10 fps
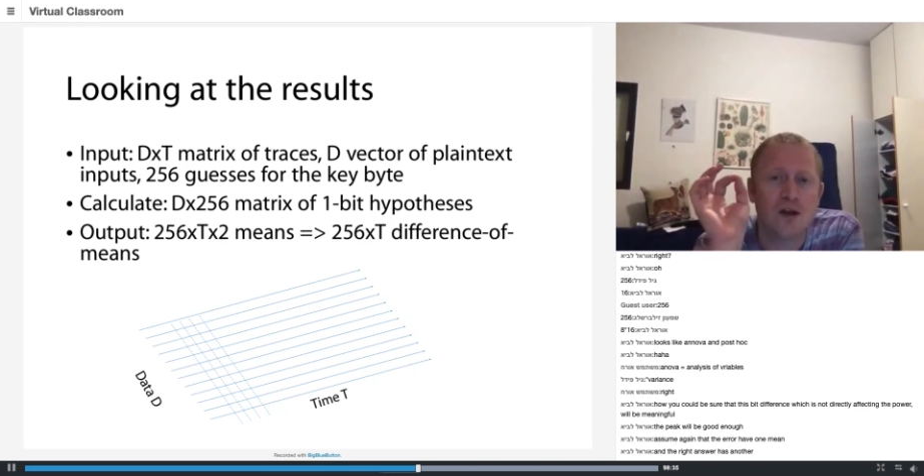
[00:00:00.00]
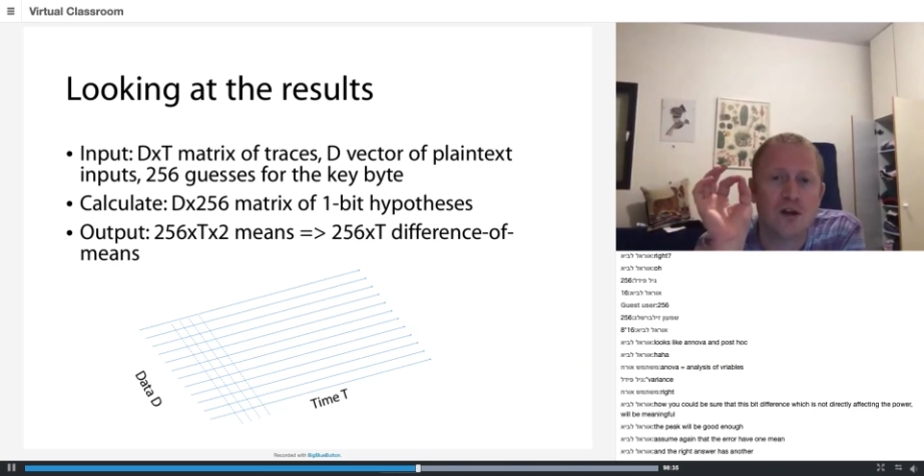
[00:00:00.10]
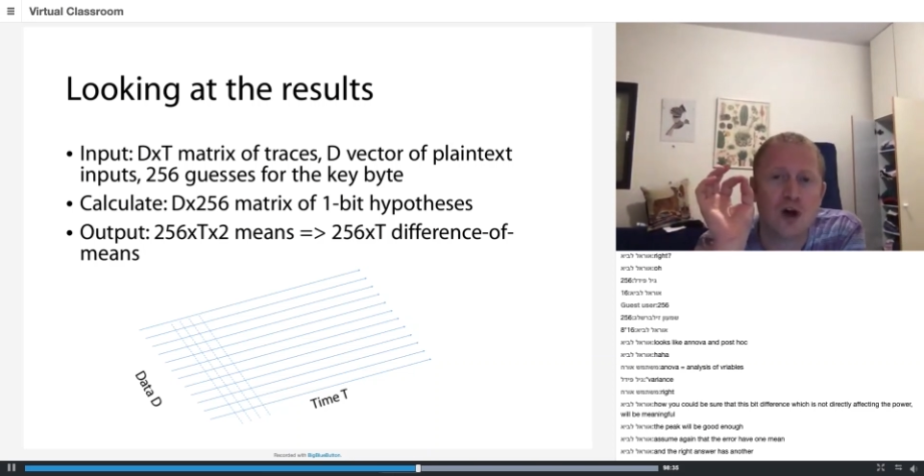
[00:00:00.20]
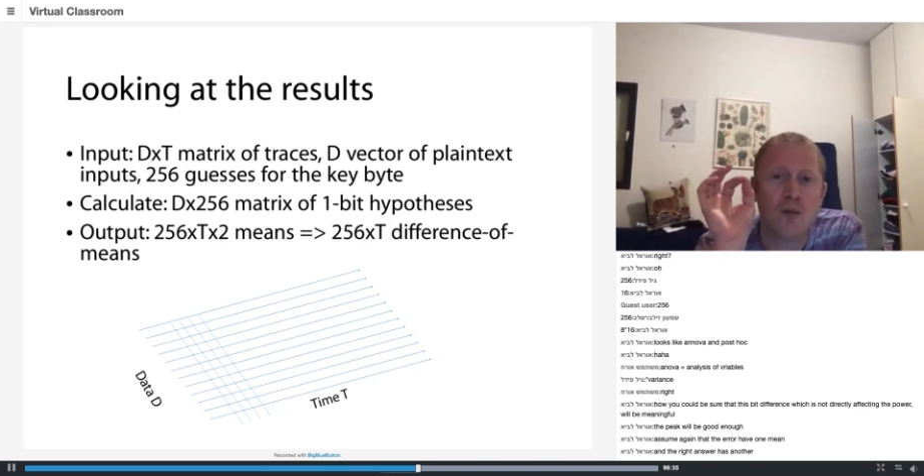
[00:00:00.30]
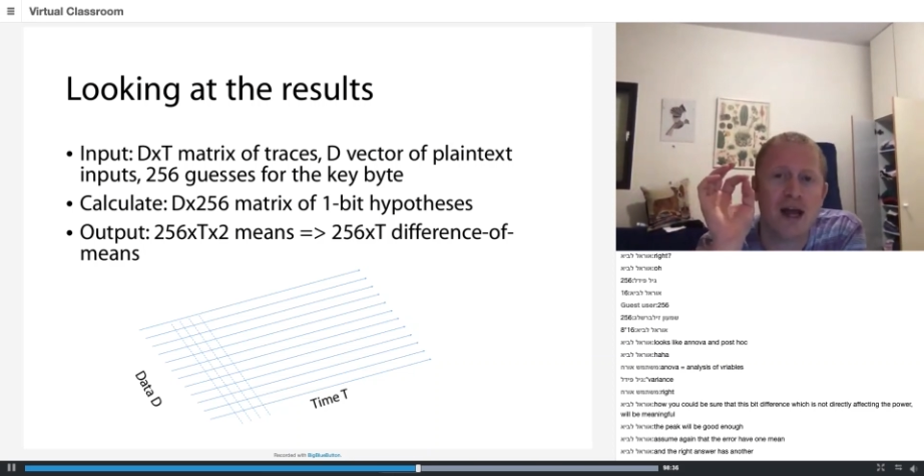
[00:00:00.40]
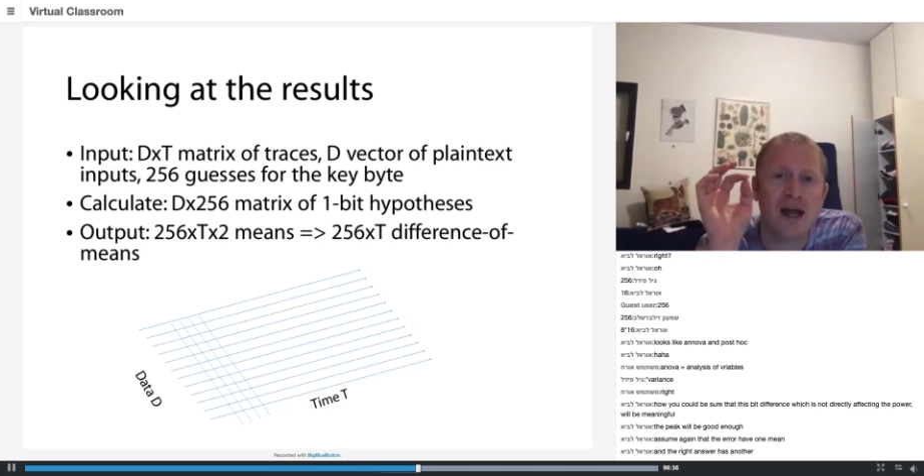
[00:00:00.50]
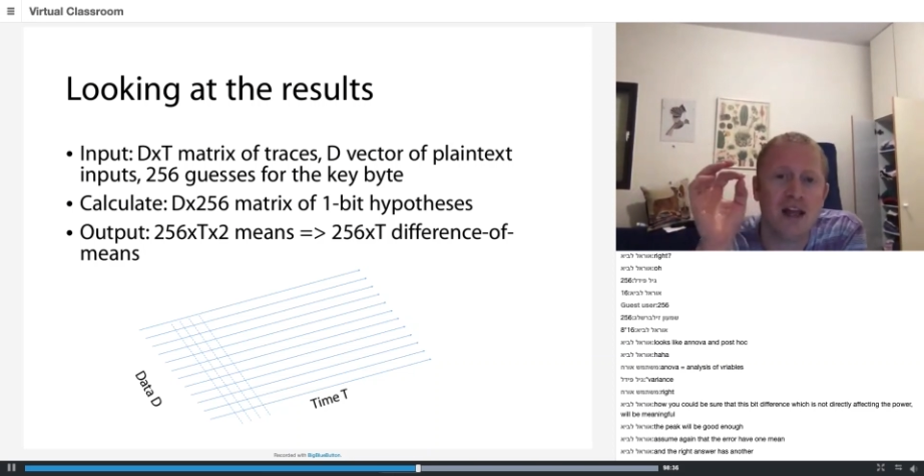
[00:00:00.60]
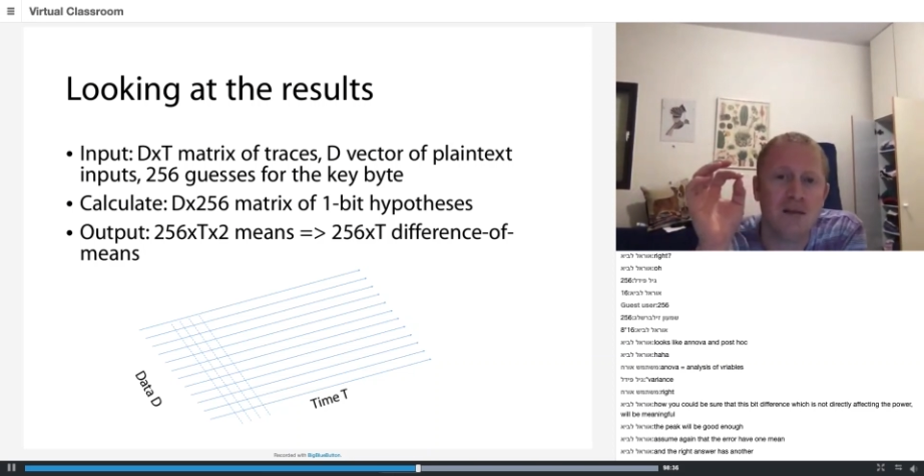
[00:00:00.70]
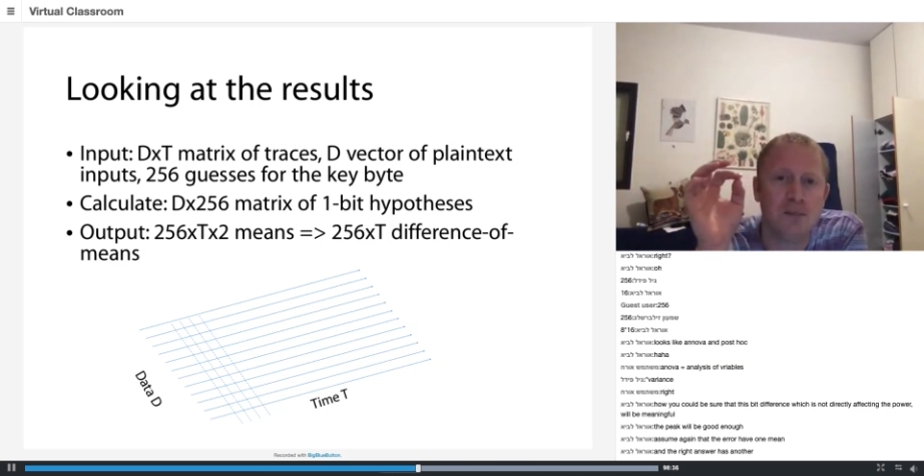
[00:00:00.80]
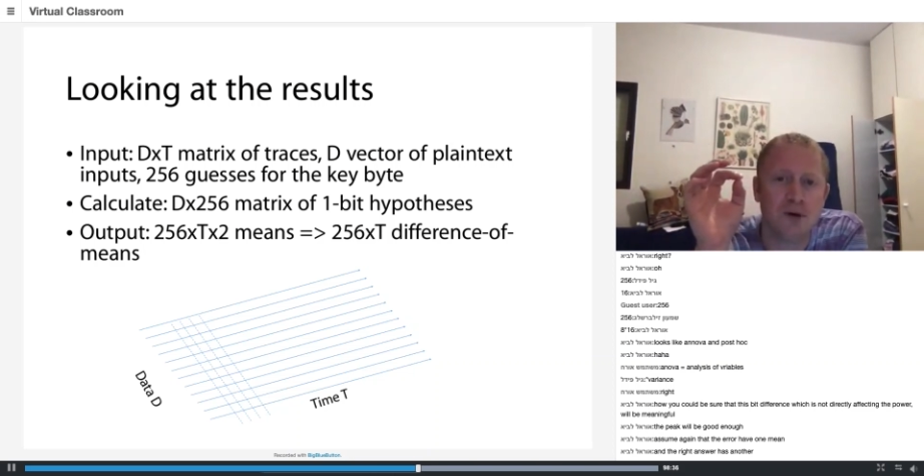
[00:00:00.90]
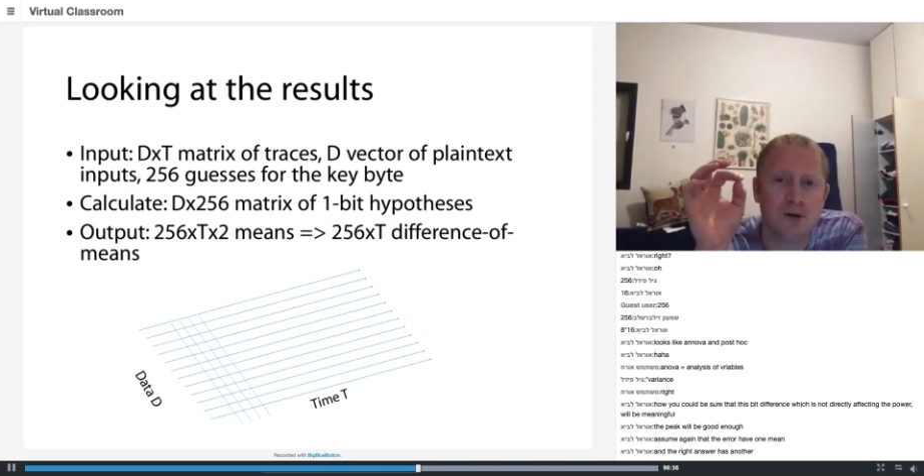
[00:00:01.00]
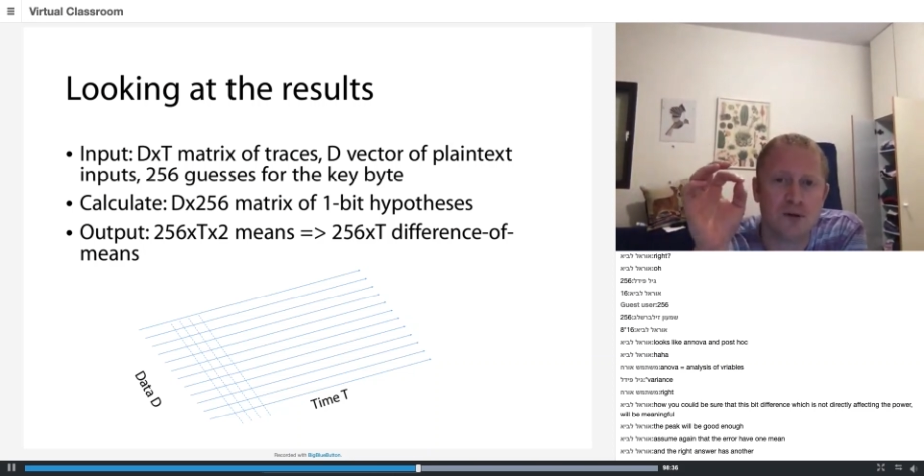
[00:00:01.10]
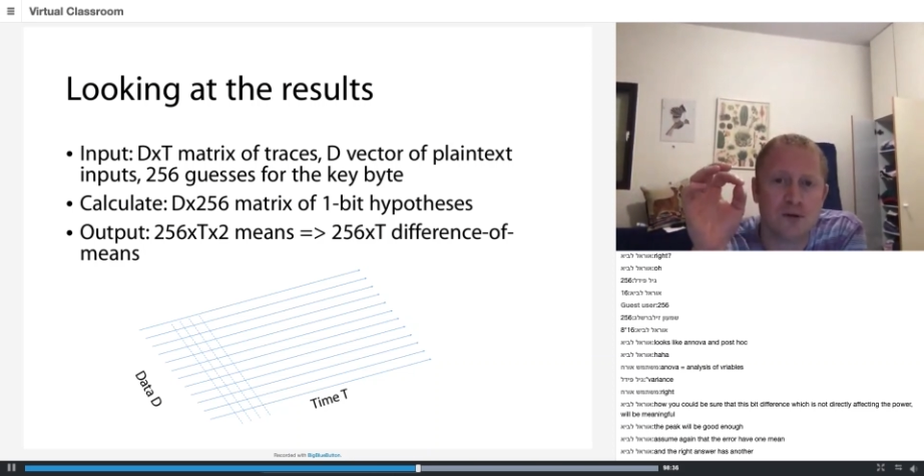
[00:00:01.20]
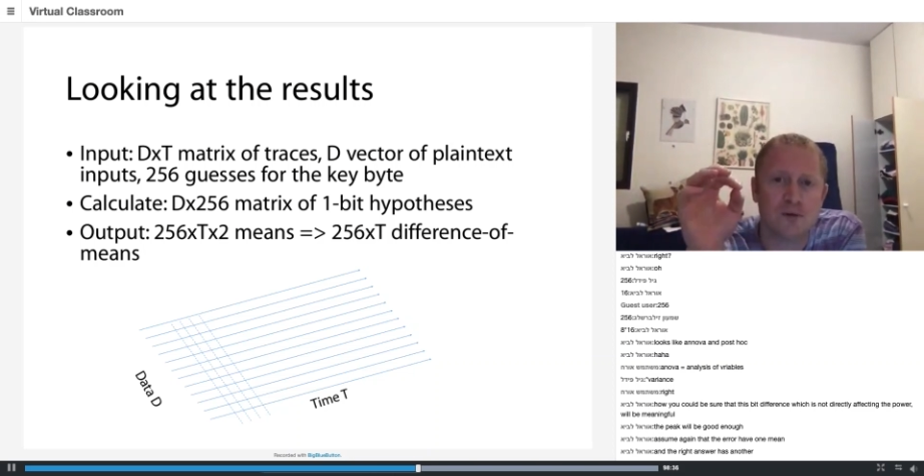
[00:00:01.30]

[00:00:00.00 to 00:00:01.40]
So my input